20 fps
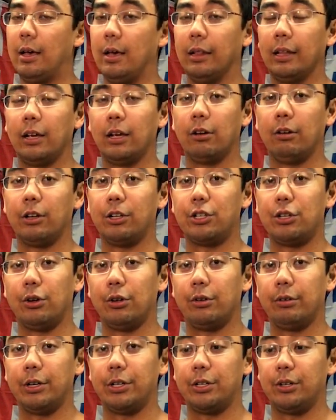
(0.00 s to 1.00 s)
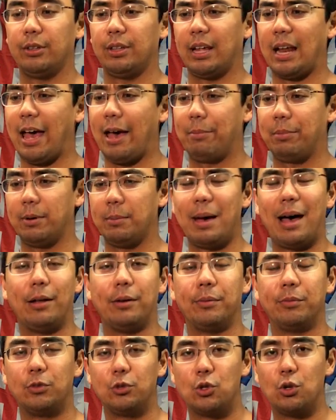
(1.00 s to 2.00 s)
a lingering shoulder issue that happened
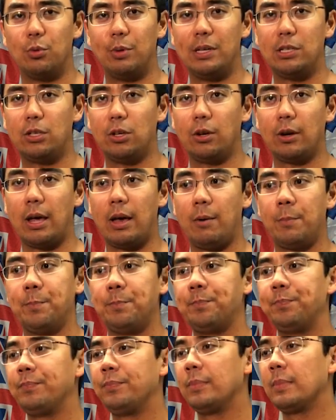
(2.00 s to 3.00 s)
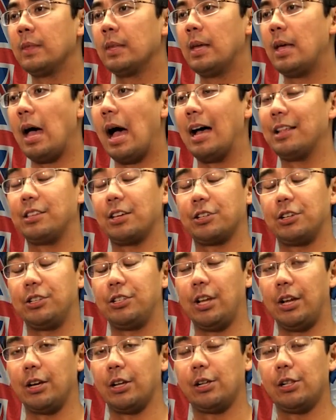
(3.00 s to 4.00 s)
about 2 weeks ago now. It's actually
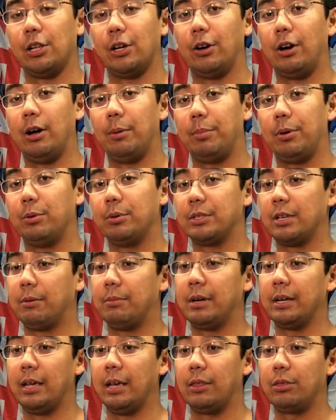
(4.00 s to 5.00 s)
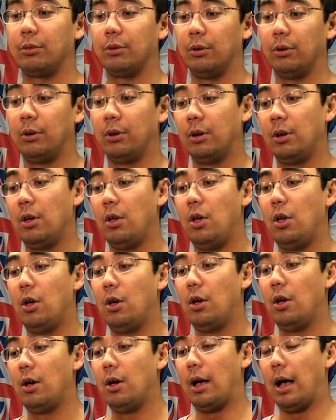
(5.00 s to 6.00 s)
starting to clear up. Was able to get through
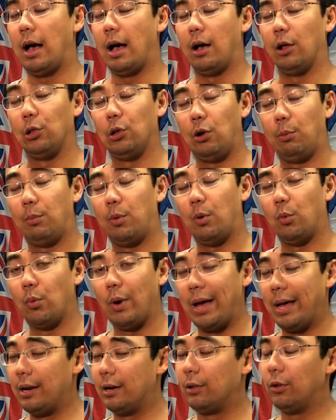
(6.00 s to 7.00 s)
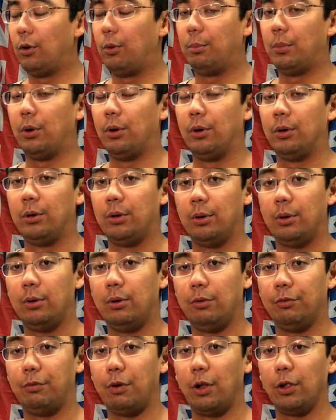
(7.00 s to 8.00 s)
a lot more weight, a lot more
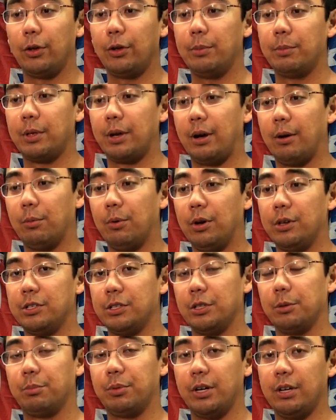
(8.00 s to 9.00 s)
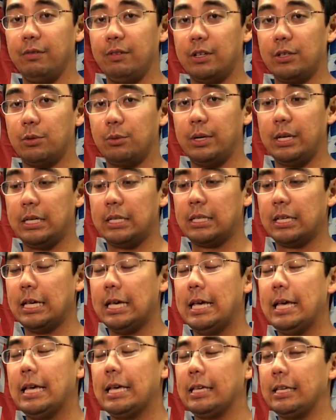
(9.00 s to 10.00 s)
volume than I was in the previous weeks.
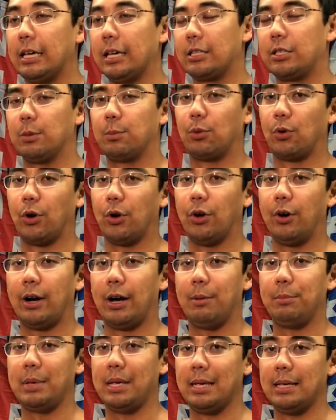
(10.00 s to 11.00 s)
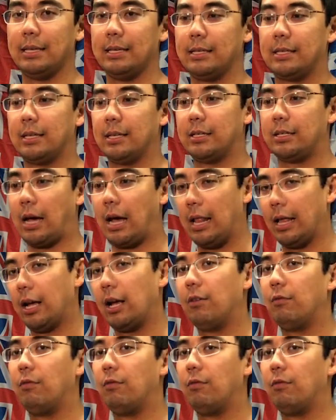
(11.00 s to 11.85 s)
Yes, the program is dialing